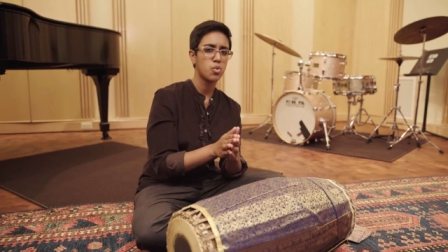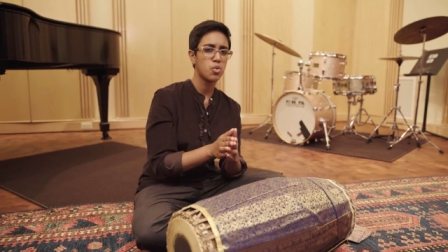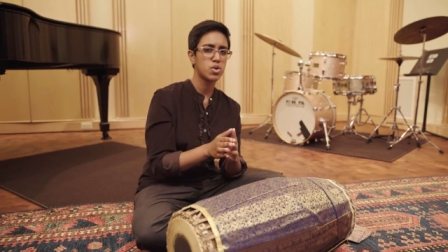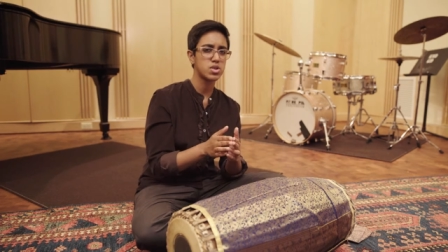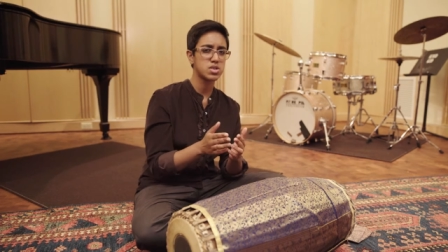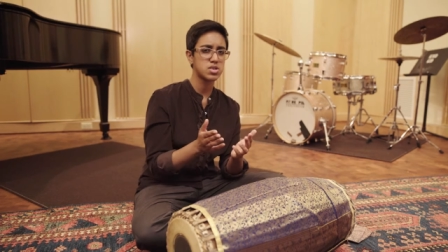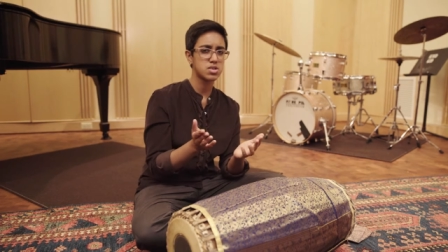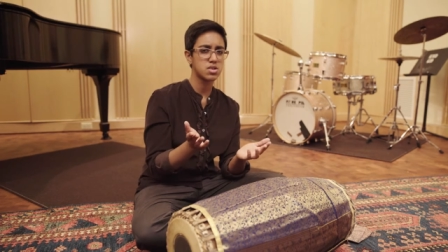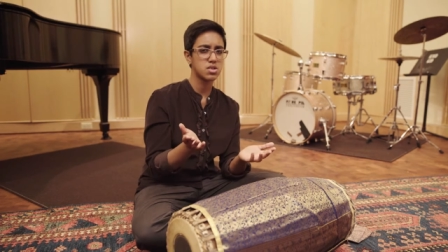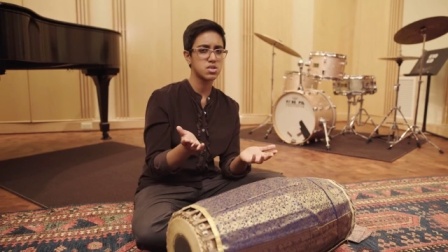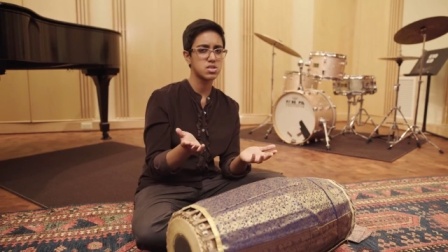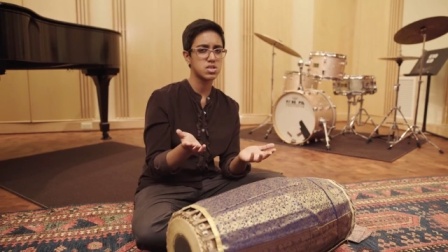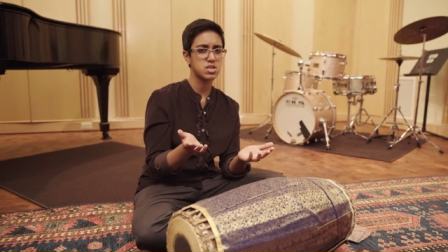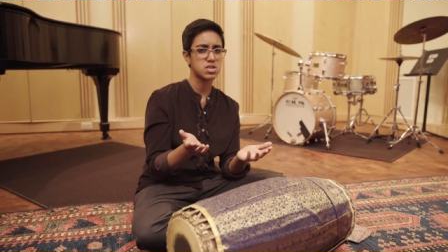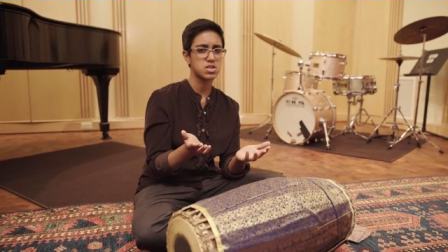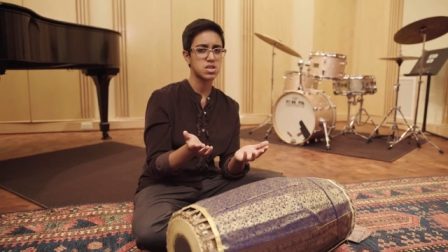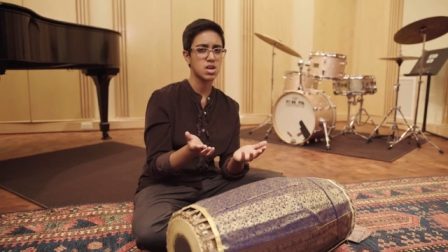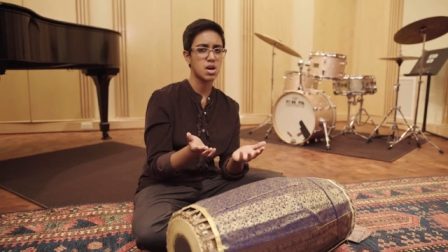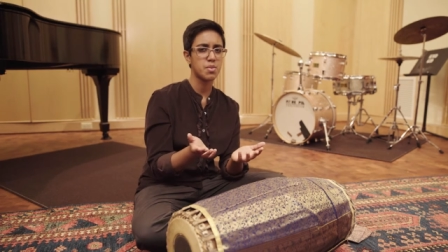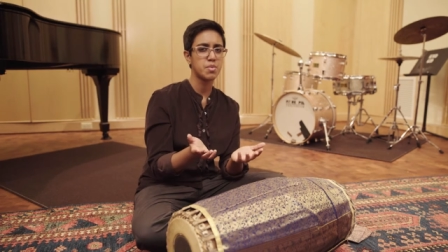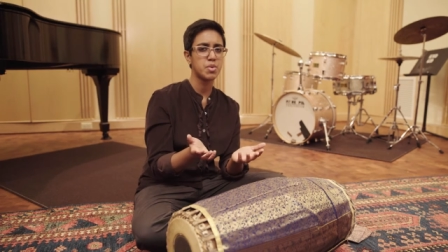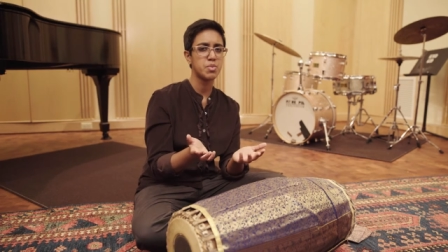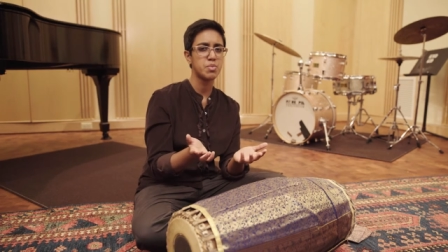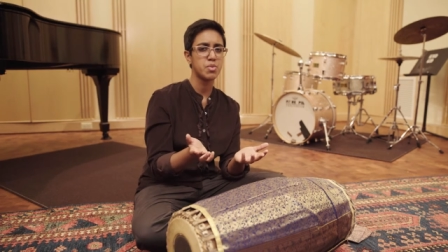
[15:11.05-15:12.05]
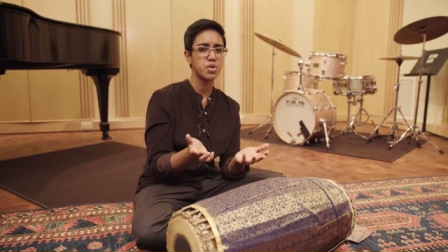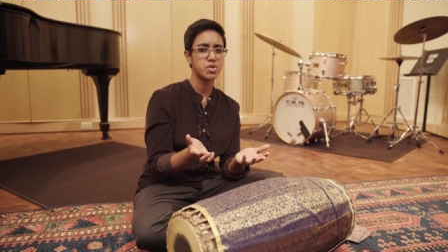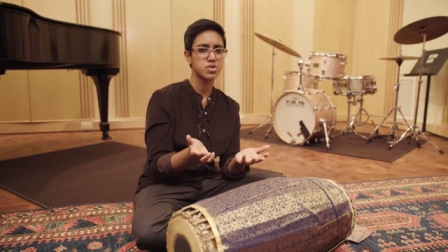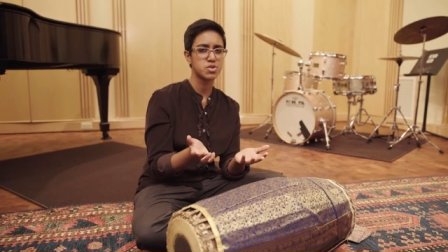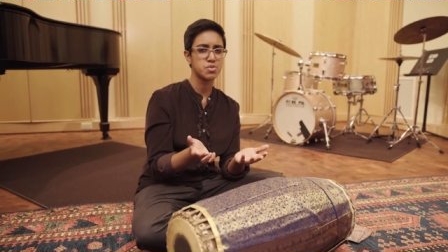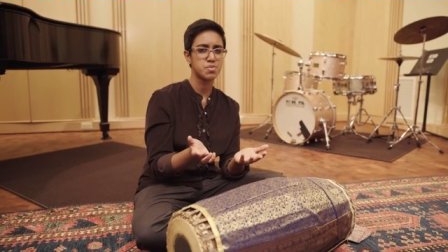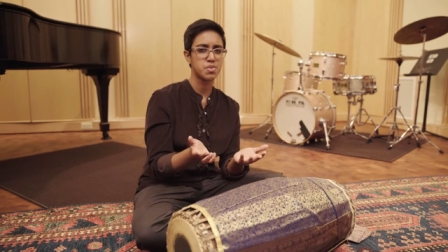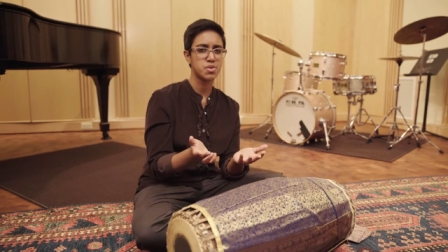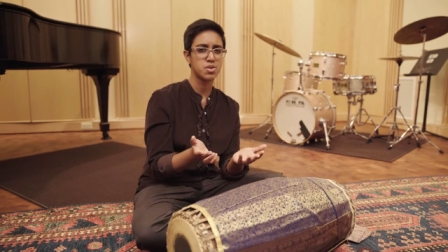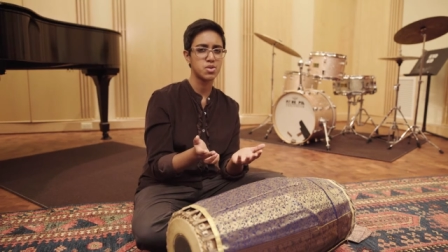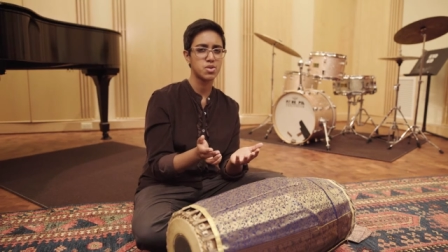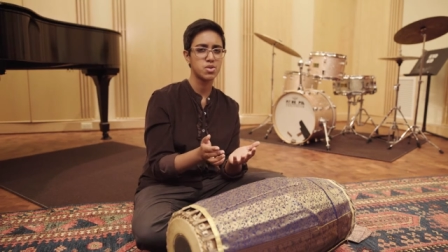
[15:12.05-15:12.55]
What's the least common
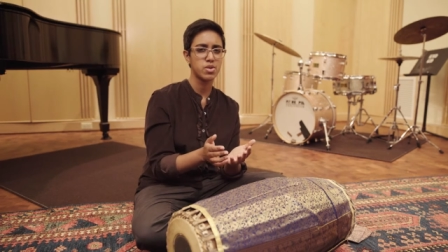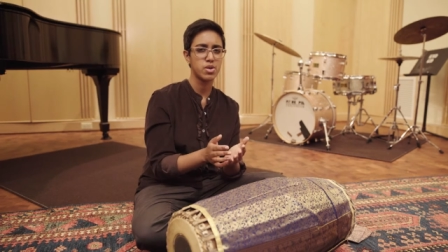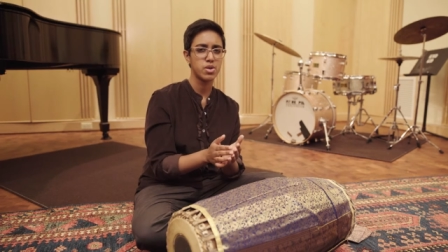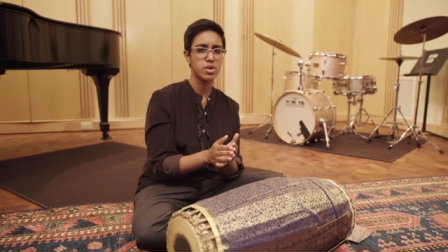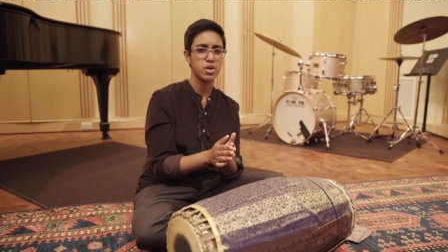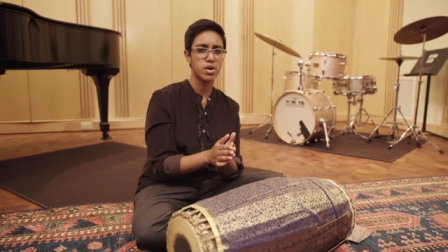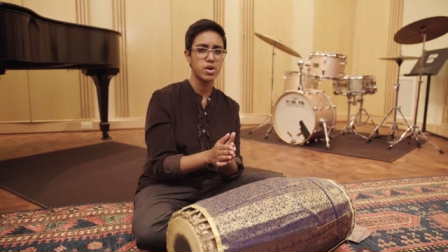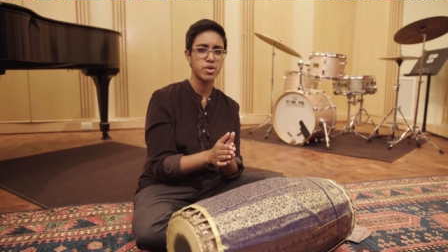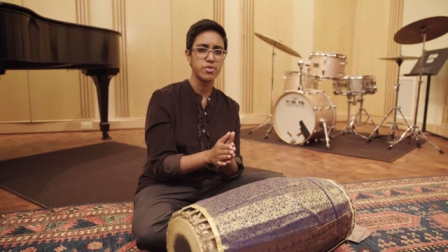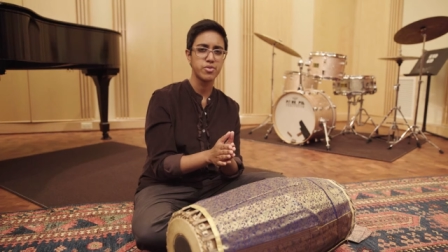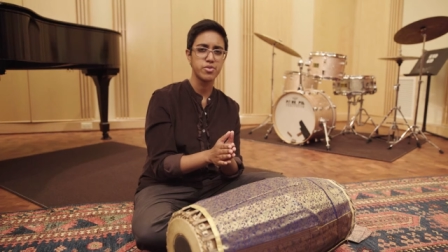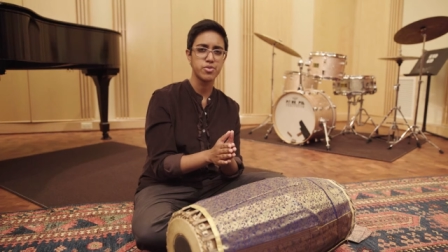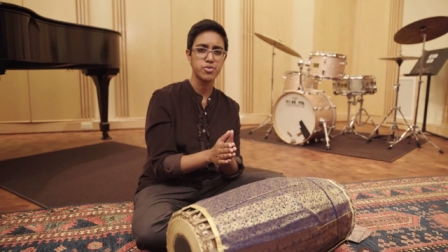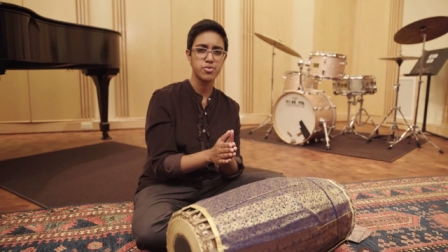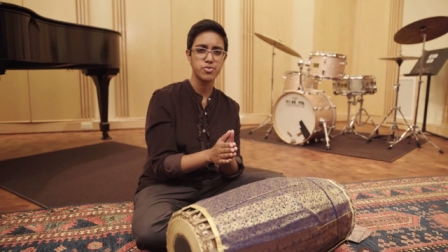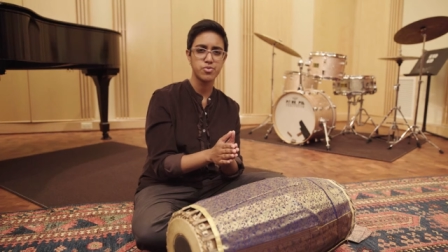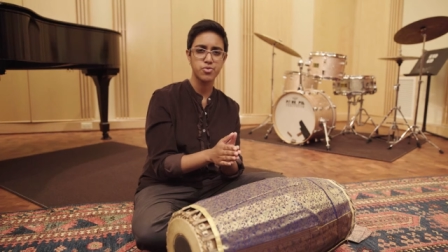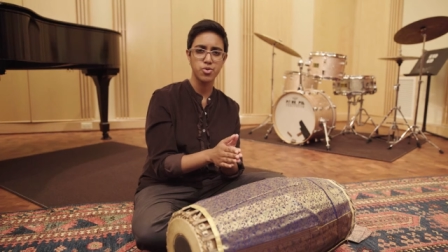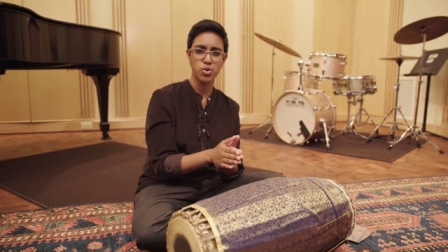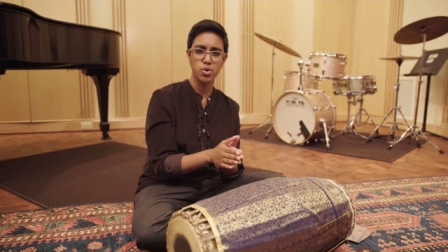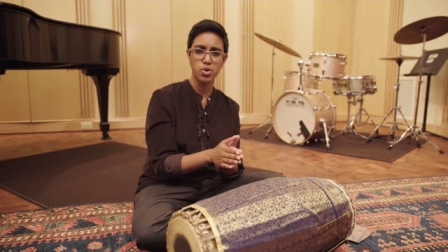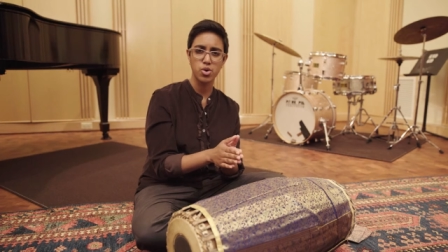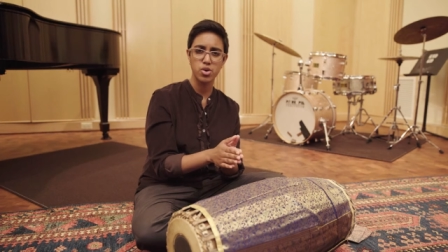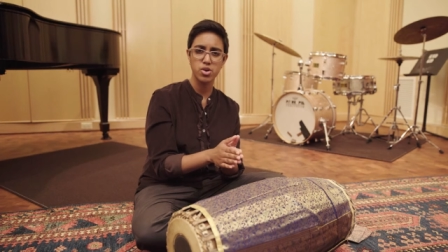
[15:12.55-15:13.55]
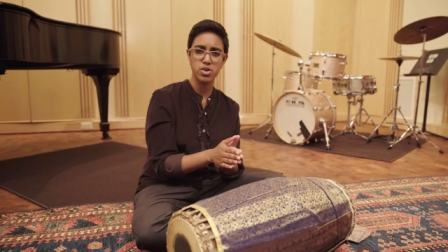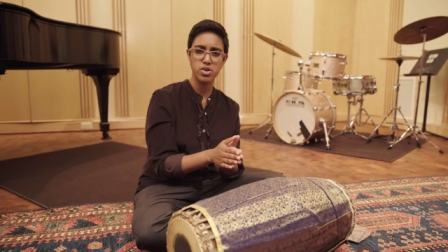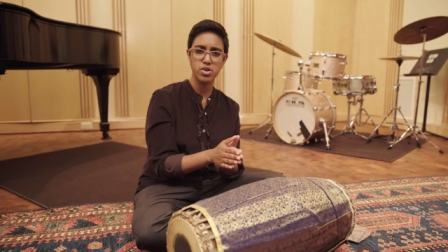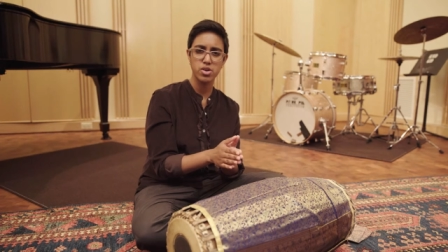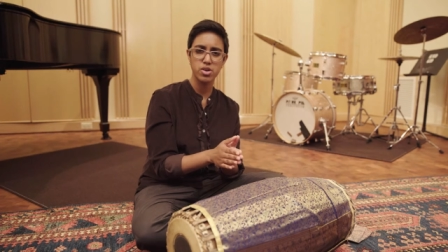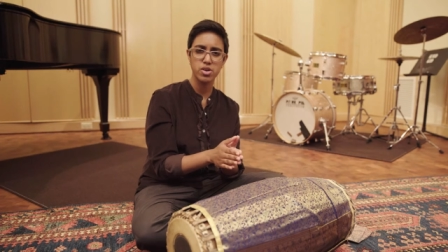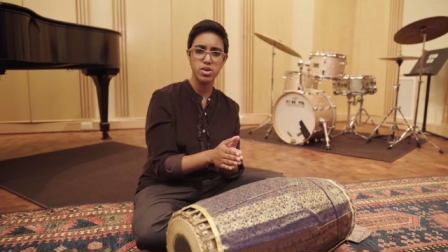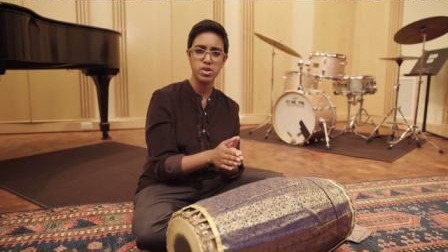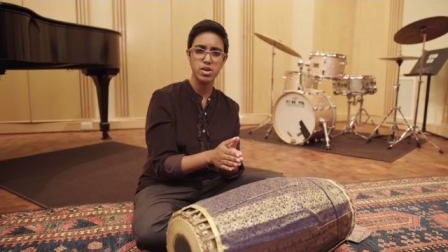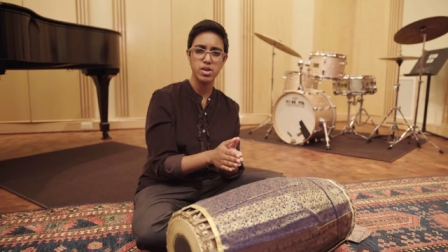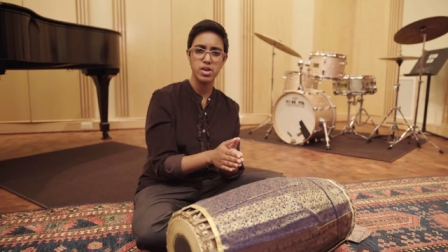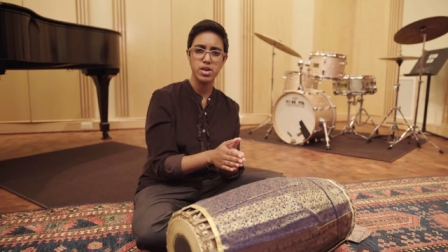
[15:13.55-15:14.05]
multiple of 4
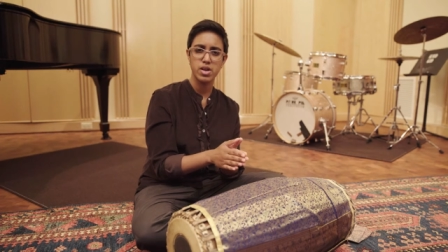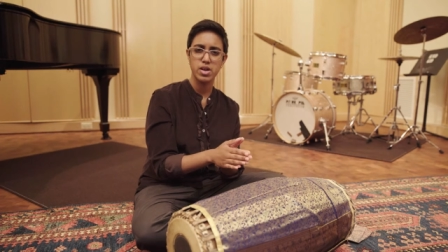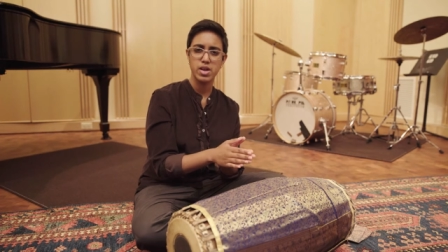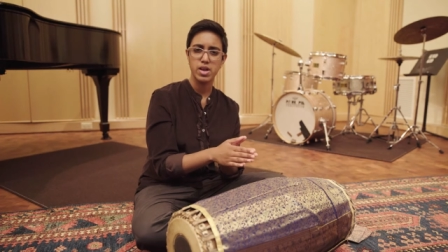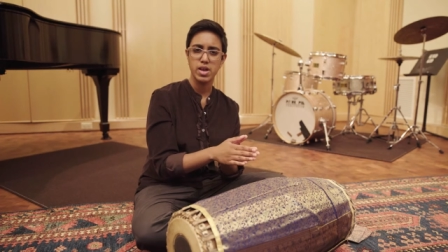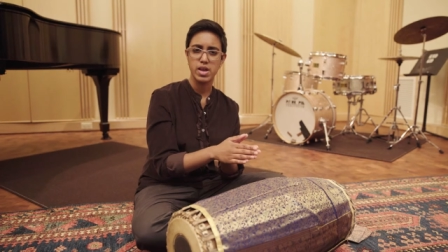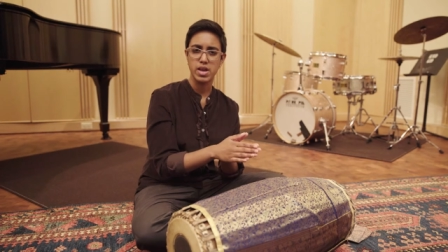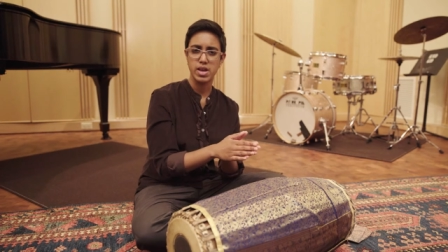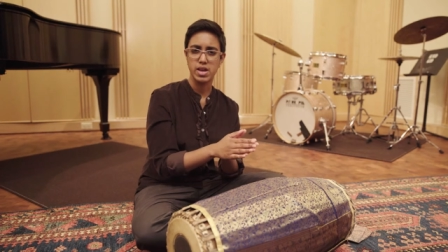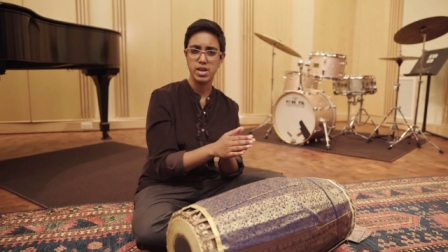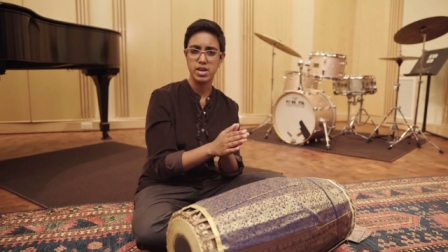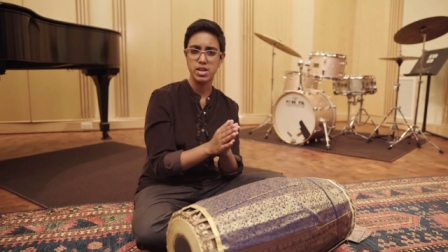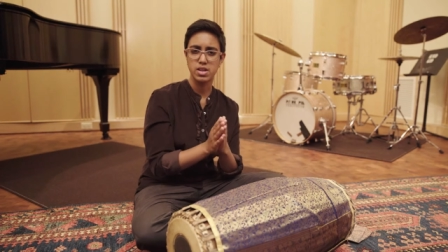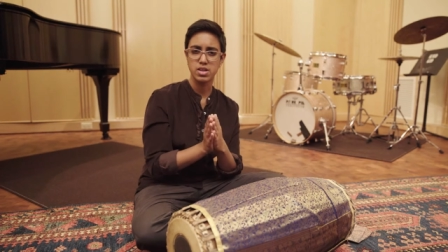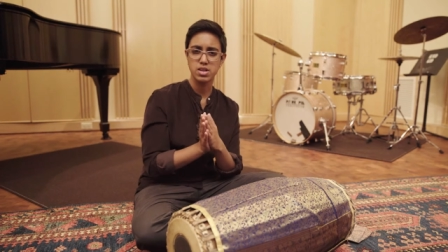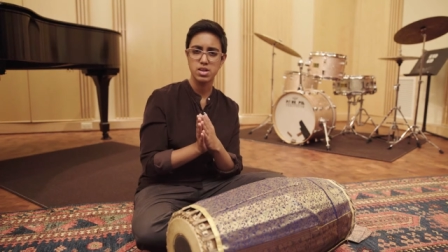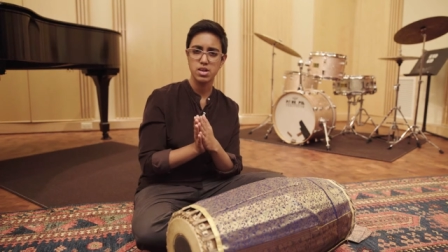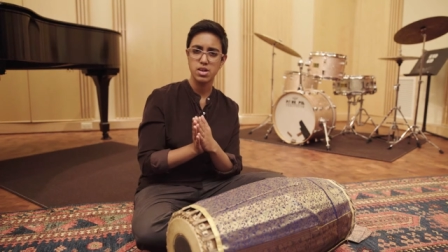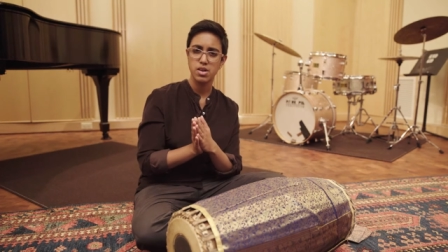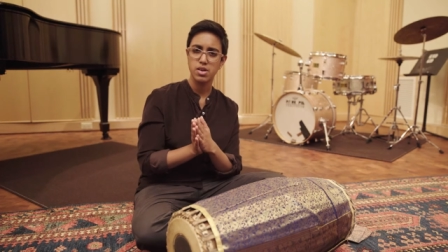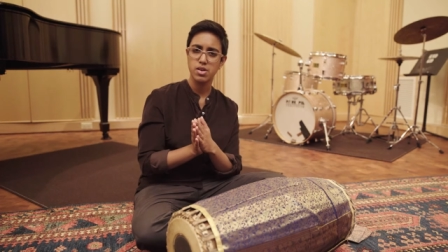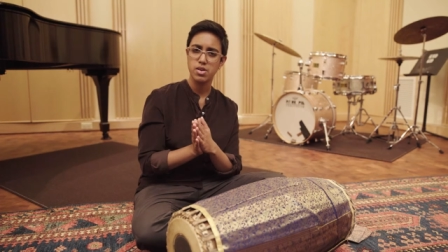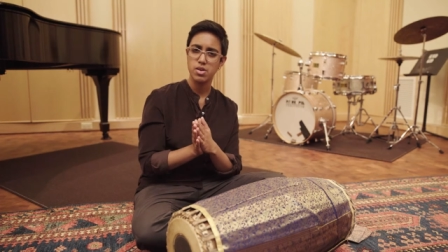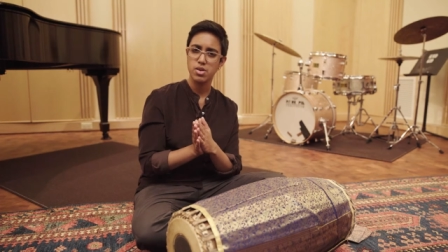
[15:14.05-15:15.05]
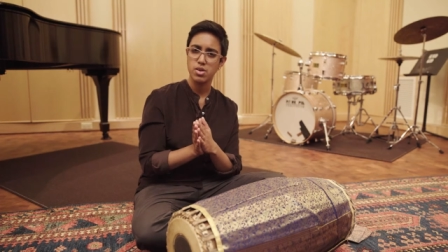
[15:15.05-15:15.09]
and